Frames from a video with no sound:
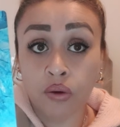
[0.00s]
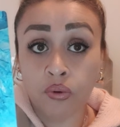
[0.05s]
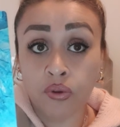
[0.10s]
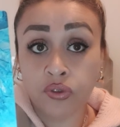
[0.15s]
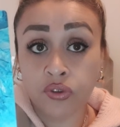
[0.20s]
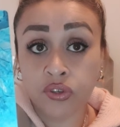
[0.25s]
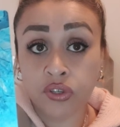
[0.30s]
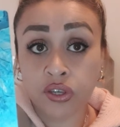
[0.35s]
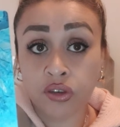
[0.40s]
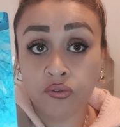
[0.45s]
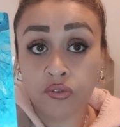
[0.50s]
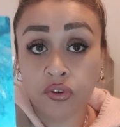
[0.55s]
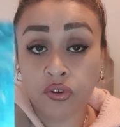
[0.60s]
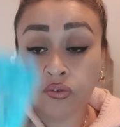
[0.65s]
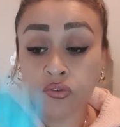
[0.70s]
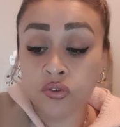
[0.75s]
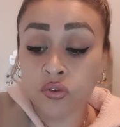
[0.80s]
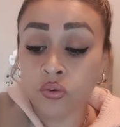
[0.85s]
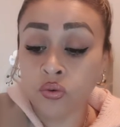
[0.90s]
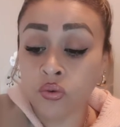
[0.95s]
with the seven
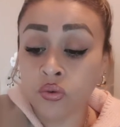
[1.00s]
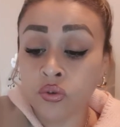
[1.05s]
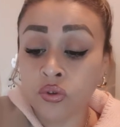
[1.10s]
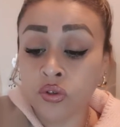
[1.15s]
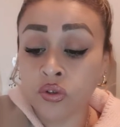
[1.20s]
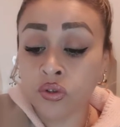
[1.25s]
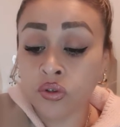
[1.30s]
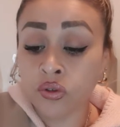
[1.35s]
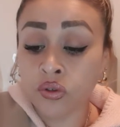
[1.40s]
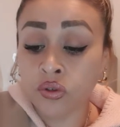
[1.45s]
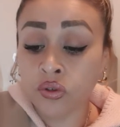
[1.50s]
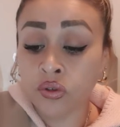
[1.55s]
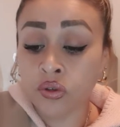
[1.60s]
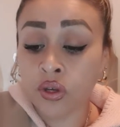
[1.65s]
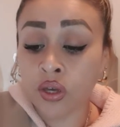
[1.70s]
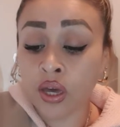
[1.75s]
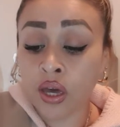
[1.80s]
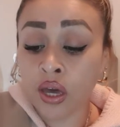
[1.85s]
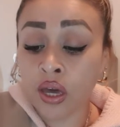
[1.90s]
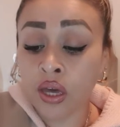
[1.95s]
of swords
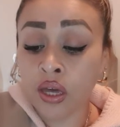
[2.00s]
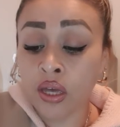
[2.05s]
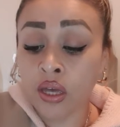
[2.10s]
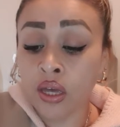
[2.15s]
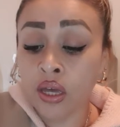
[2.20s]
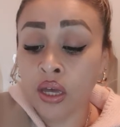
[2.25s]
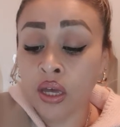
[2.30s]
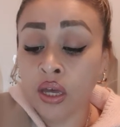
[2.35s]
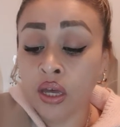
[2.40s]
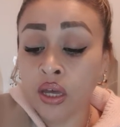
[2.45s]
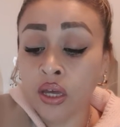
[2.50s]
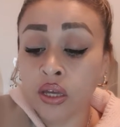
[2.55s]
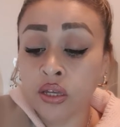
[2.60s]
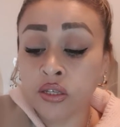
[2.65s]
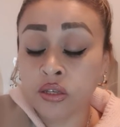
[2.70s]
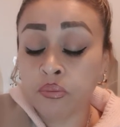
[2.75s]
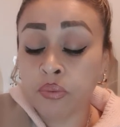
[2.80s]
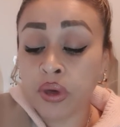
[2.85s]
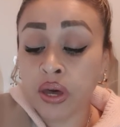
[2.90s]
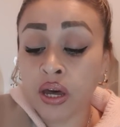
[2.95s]
okay
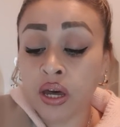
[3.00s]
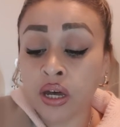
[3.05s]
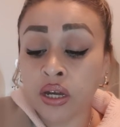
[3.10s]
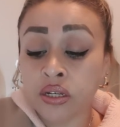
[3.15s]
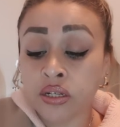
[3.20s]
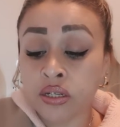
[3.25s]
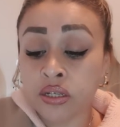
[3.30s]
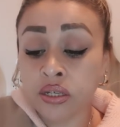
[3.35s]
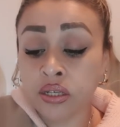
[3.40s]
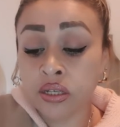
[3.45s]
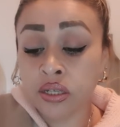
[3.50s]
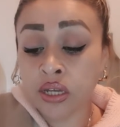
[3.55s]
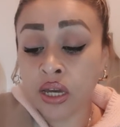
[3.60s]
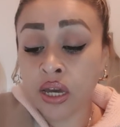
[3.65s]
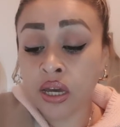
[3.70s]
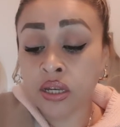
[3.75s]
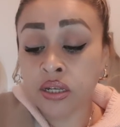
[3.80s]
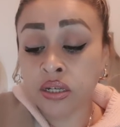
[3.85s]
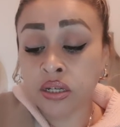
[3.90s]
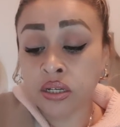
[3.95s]
it's about
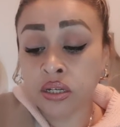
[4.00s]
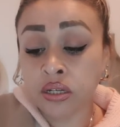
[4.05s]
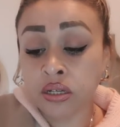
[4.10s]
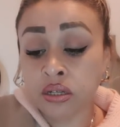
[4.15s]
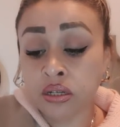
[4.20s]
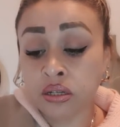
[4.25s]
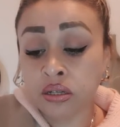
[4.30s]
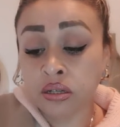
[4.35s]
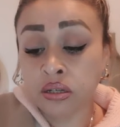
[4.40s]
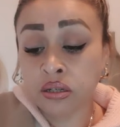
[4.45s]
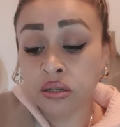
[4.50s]
understanding